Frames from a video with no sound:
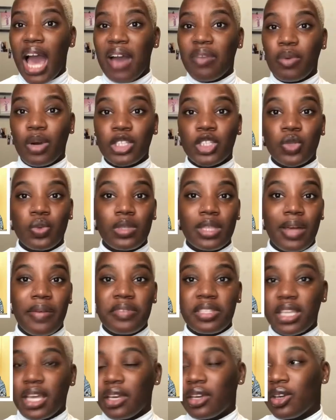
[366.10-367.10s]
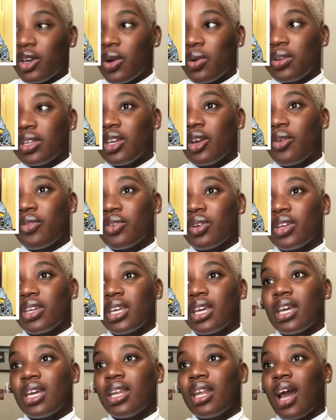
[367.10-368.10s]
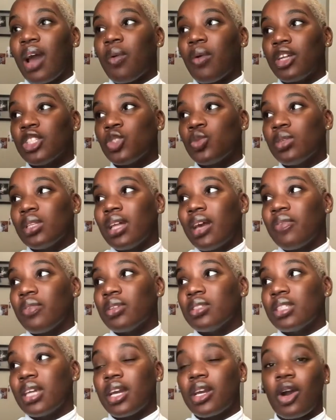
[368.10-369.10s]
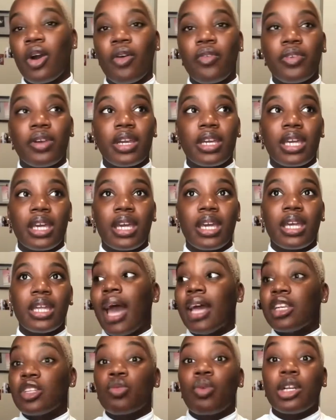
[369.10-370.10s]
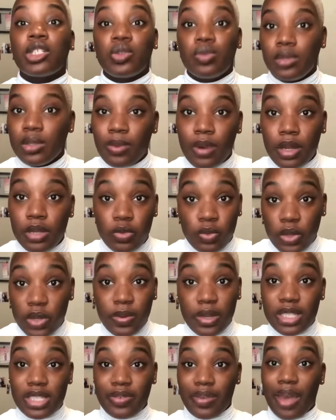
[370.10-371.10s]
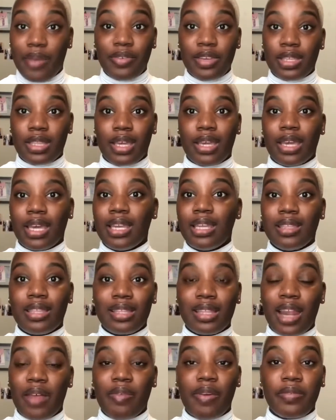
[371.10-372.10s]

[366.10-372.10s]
watched Sweet Life of Zach and Cody over again. I watched Sweet Life on Deck over again. I just watch reruns of everything. Anything that I've ever